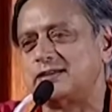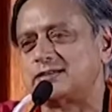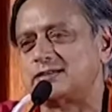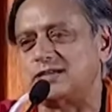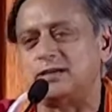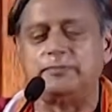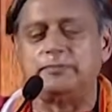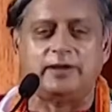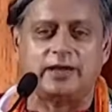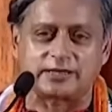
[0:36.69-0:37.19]

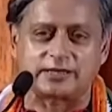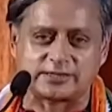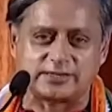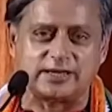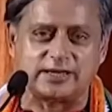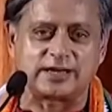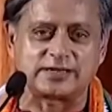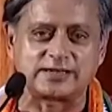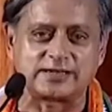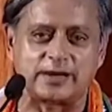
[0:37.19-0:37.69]

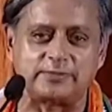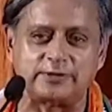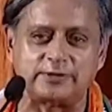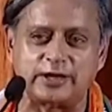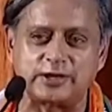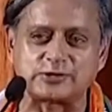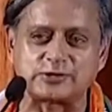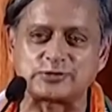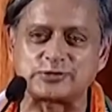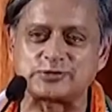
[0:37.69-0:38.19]
CBSE
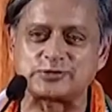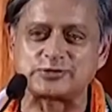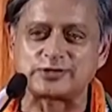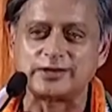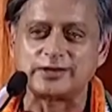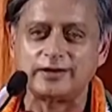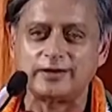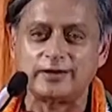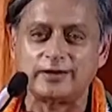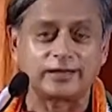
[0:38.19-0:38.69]

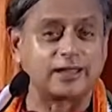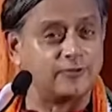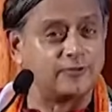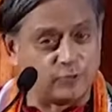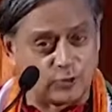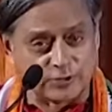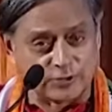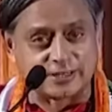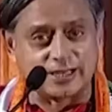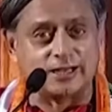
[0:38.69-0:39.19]
examinations.
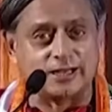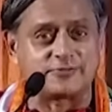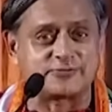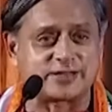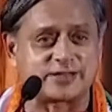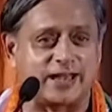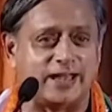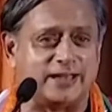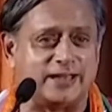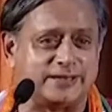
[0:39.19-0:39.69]
Give
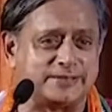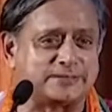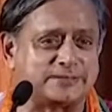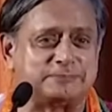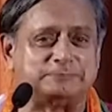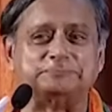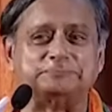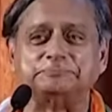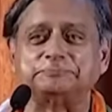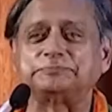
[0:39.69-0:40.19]
yourselves a
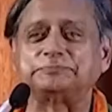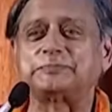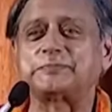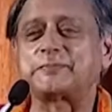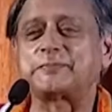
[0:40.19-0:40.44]
hand.